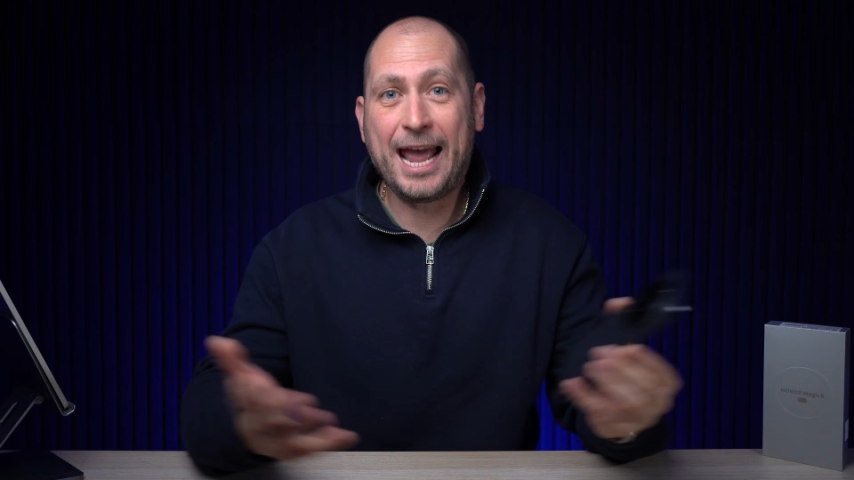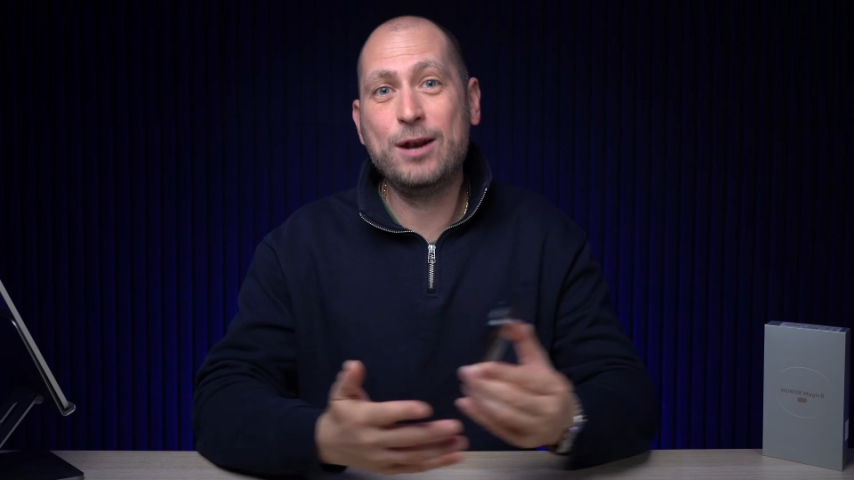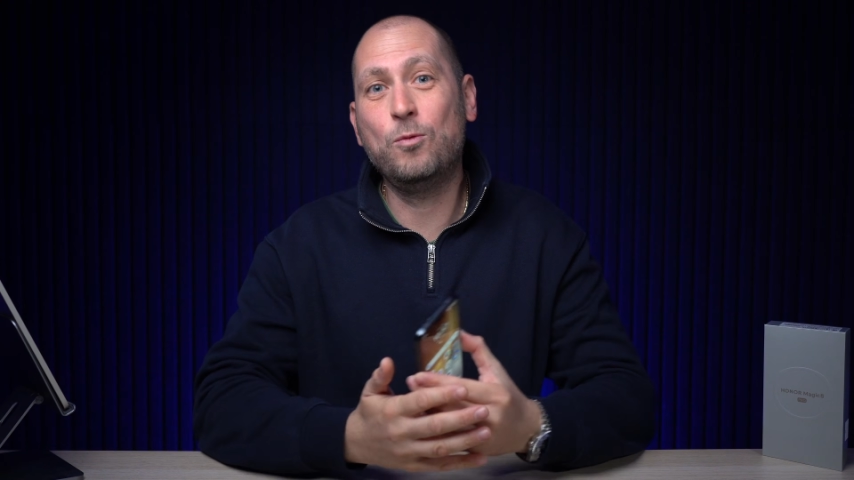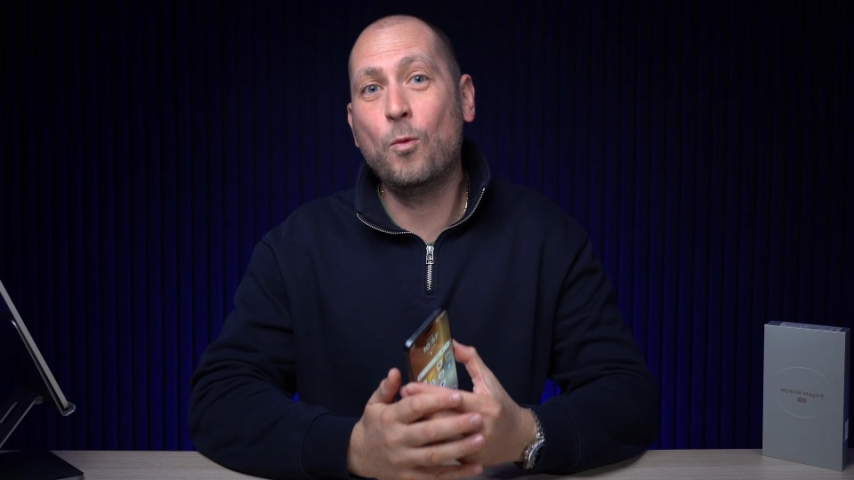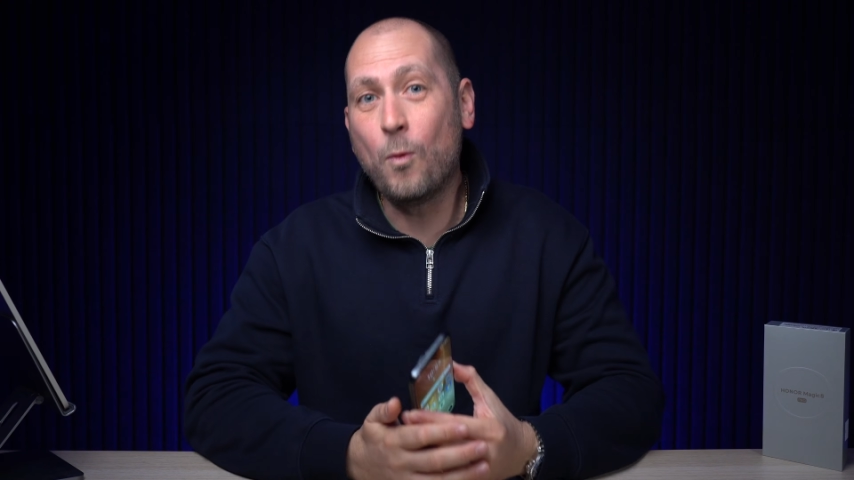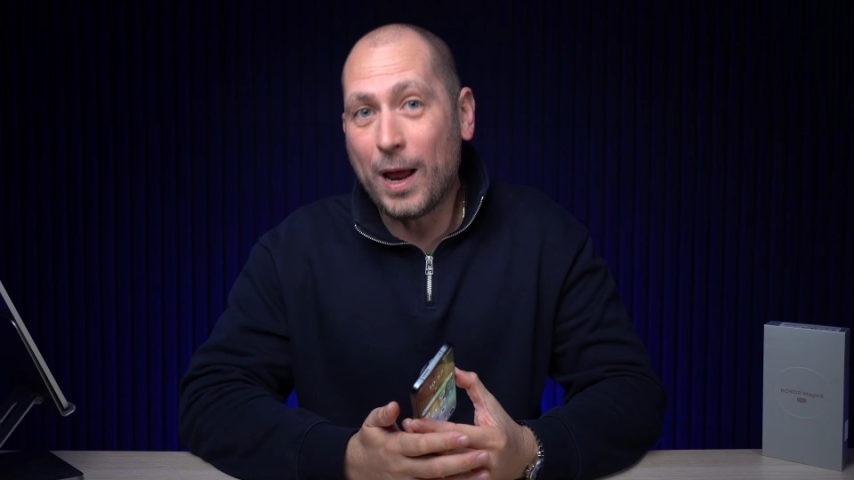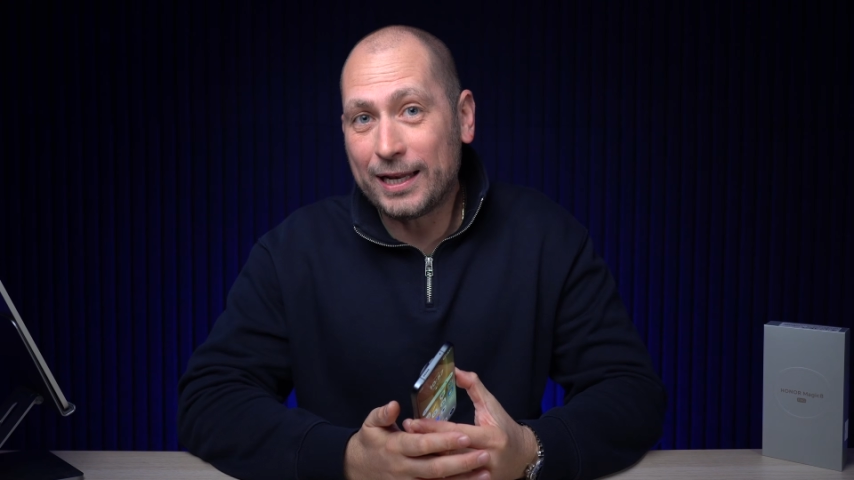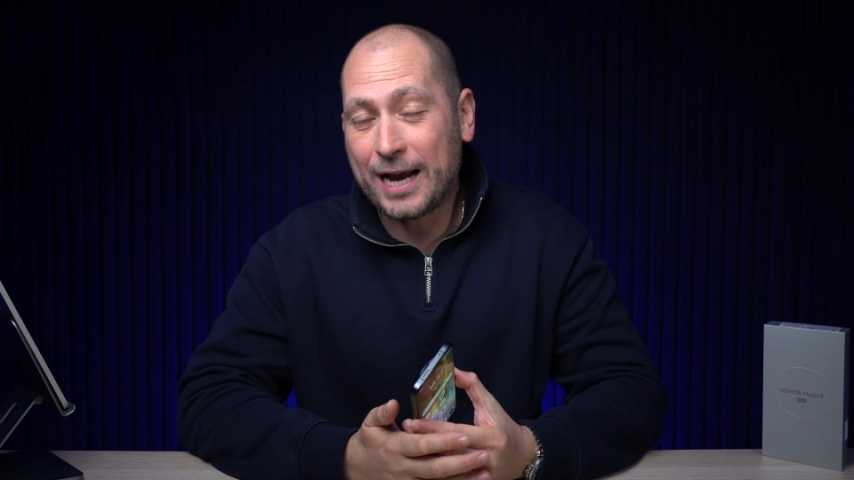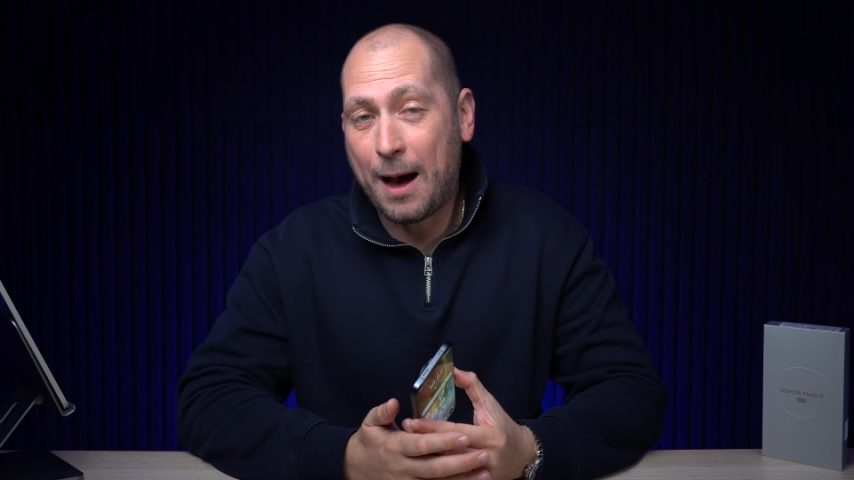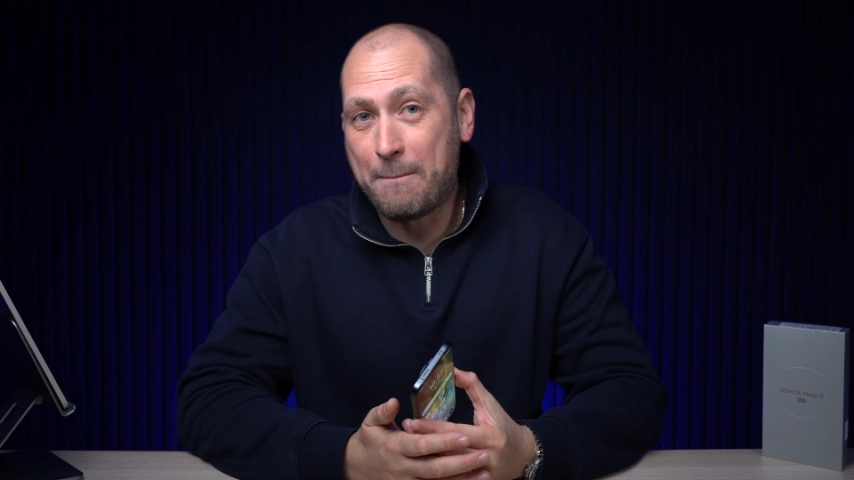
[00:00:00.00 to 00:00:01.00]
and
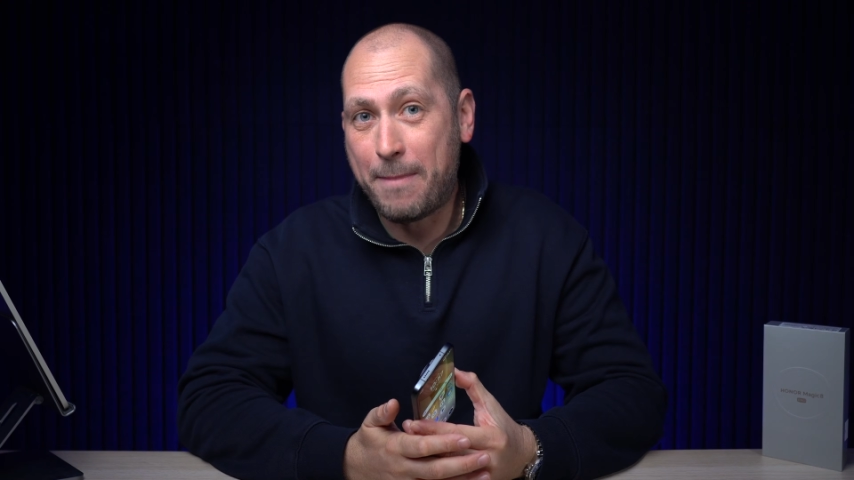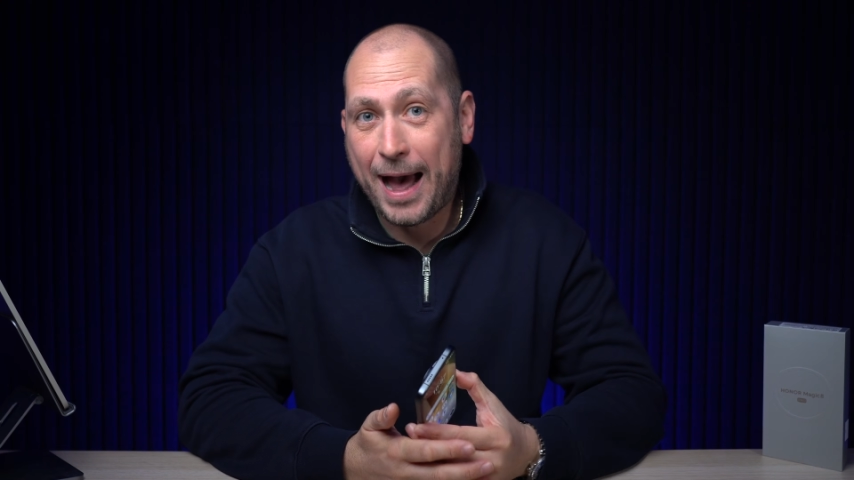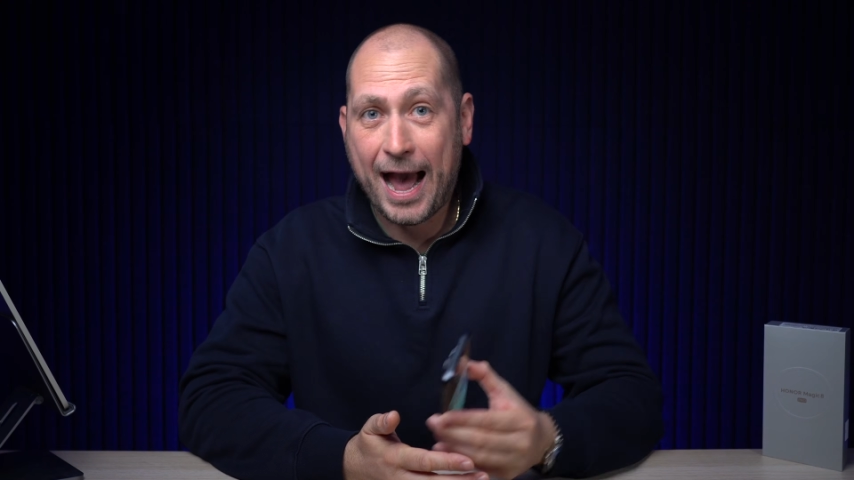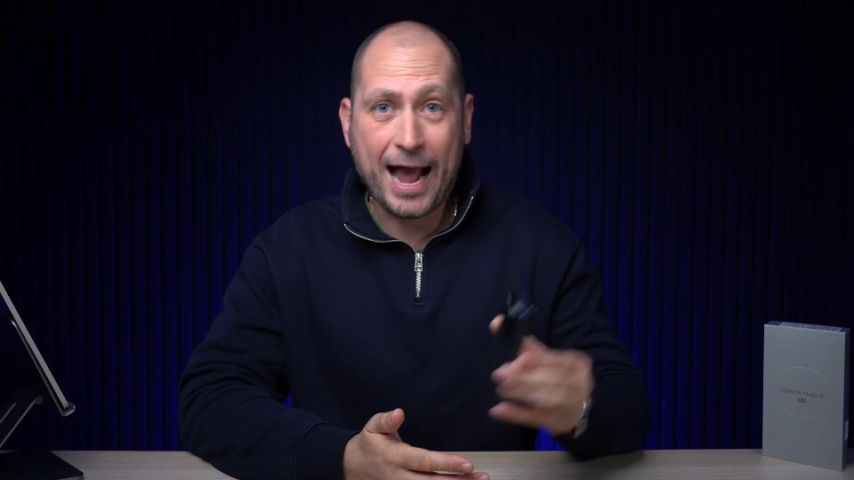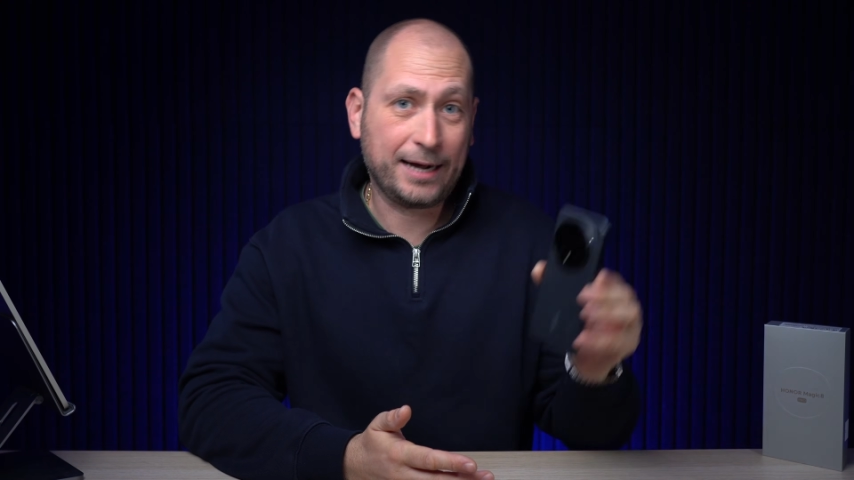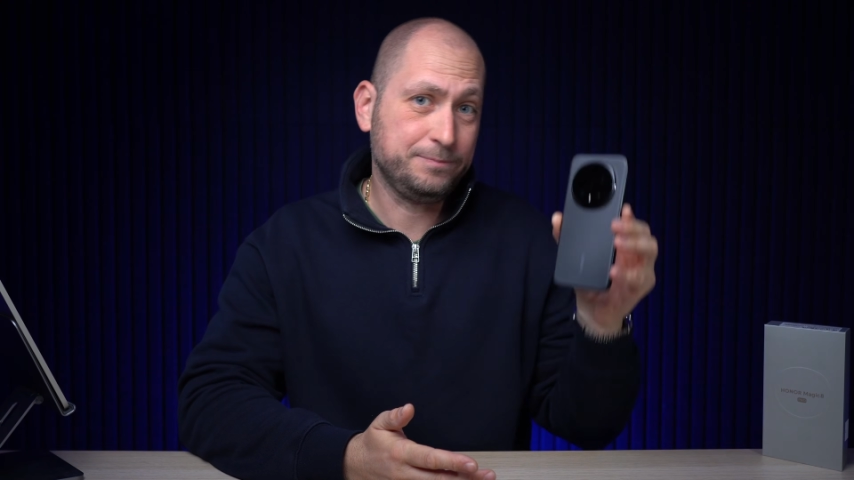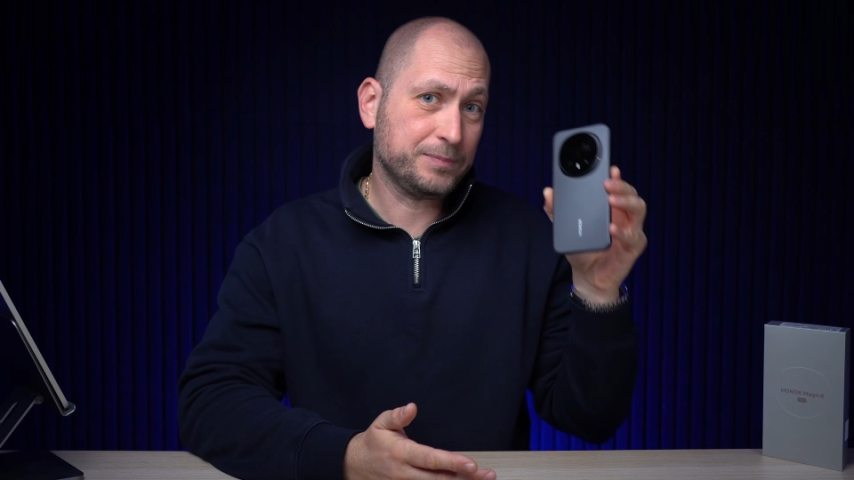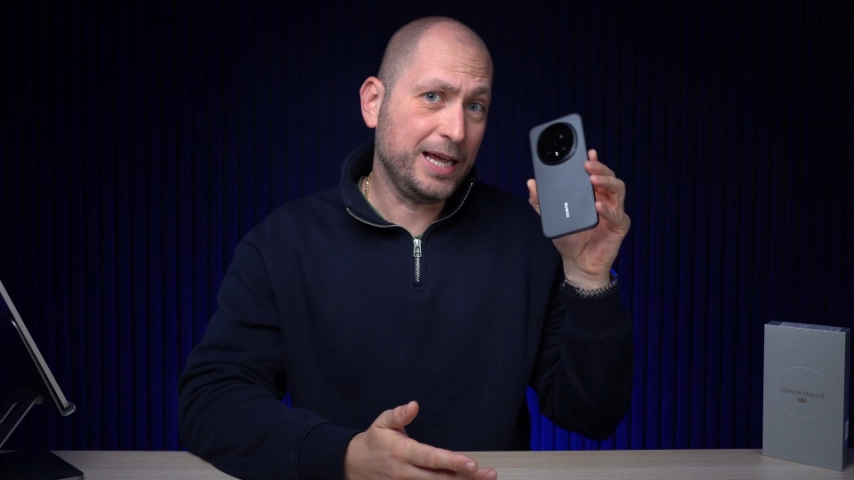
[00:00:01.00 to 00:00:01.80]
welcome back.